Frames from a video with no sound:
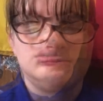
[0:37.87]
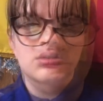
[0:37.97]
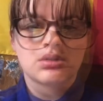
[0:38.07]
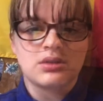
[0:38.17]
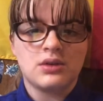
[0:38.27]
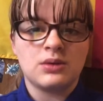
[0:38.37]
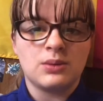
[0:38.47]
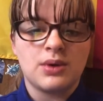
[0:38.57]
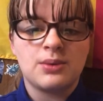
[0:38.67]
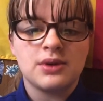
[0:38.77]
So
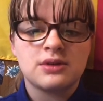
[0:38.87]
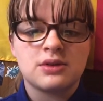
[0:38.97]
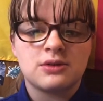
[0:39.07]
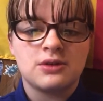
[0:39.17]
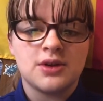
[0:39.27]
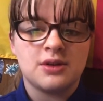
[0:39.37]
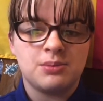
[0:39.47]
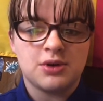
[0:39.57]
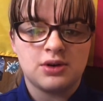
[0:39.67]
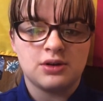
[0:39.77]
we wanted to do this
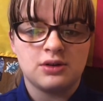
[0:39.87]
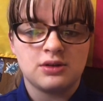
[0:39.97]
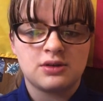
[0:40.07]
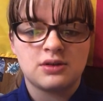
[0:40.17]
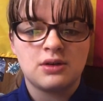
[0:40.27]
because